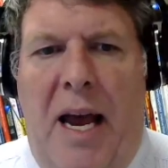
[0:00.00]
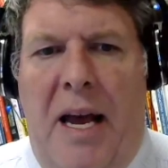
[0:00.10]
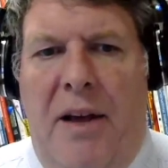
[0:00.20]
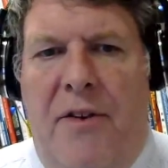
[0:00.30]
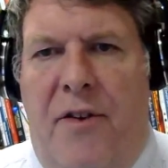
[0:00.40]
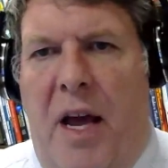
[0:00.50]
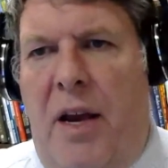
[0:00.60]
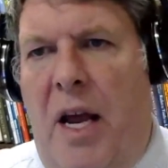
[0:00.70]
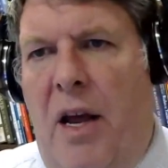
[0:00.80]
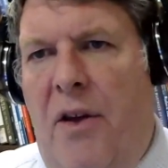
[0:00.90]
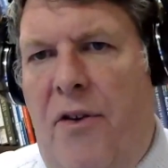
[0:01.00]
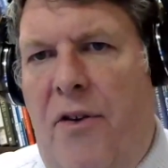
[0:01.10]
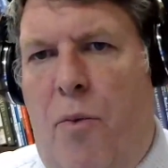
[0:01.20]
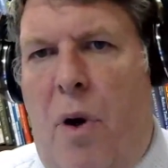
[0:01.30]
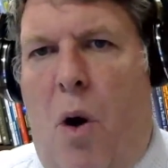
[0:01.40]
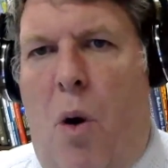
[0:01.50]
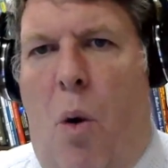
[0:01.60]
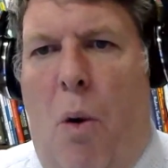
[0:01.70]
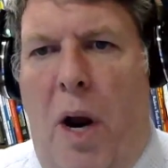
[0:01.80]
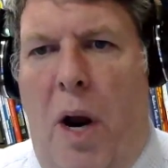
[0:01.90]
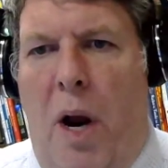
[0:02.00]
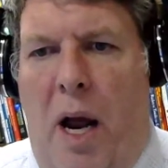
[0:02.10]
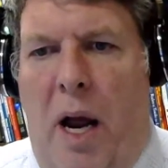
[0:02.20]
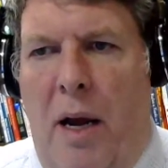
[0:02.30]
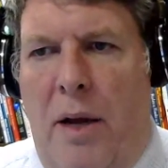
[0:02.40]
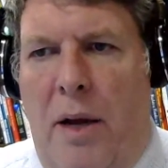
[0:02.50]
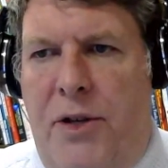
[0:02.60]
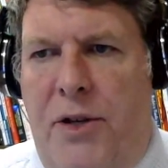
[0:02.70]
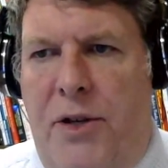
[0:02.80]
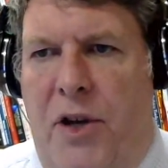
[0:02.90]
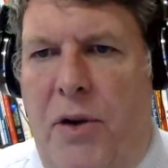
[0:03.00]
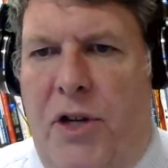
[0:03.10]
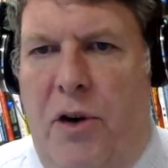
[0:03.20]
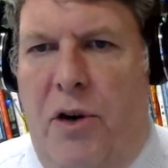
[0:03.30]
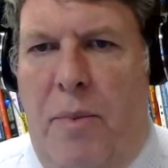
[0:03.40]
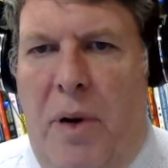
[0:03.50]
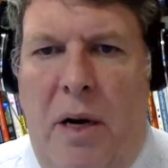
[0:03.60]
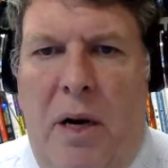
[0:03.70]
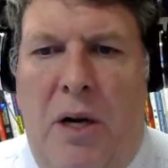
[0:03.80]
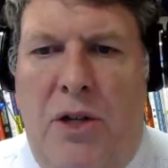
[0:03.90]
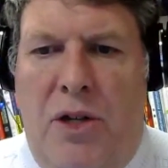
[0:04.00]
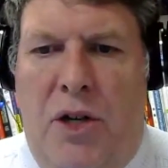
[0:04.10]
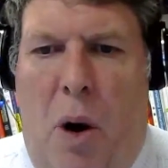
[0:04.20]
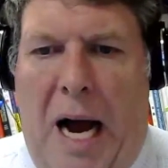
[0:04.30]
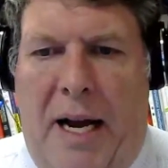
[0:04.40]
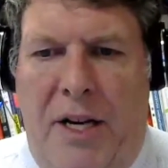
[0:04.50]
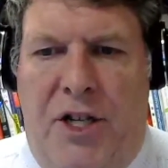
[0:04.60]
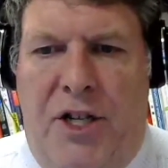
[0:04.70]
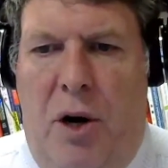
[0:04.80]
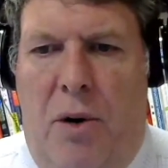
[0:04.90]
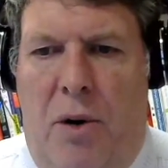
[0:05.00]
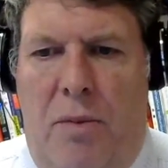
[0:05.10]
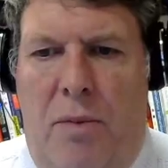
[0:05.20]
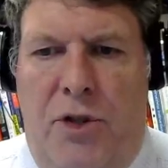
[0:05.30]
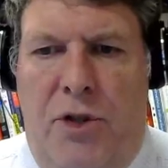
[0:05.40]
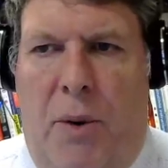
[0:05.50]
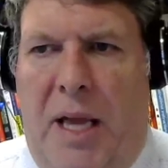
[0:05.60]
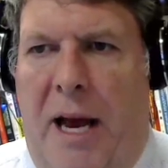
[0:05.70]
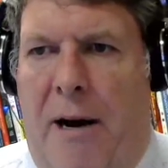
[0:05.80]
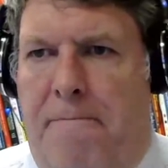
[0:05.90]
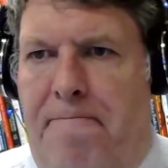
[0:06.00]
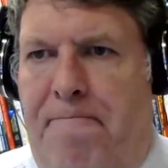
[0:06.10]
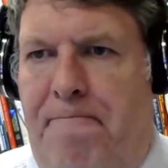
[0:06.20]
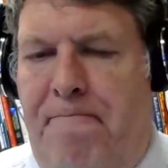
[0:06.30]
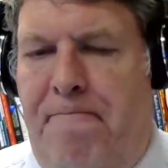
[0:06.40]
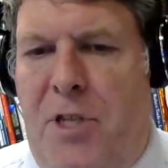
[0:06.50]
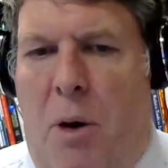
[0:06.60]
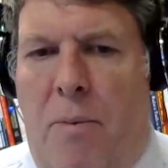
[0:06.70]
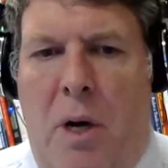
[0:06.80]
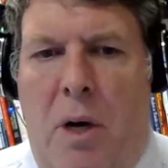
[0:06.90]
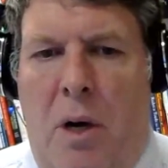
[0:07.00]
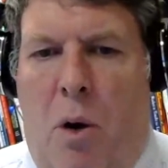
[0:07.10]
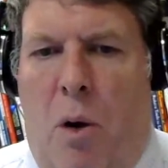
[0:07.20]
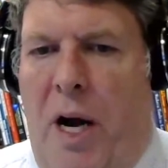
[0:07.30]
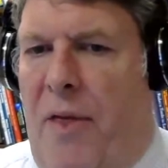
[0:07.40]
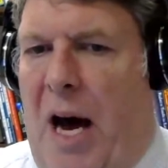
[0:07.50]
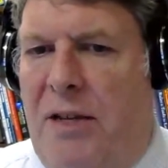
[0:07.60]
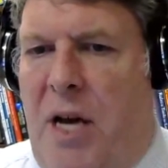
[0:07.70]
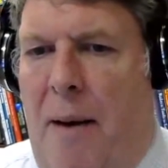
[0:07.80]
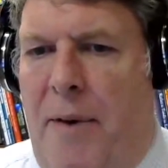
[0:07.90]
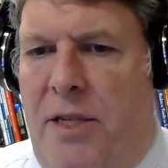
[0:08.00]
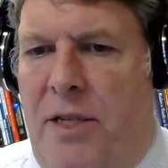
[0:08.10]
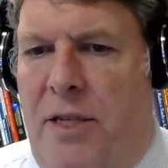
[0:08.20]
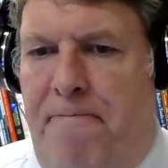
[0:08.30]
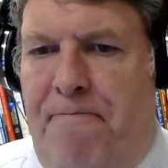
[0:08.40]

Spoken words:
is it is recording to YouTube, so I can show it later. So, Corey, thoughts, comments?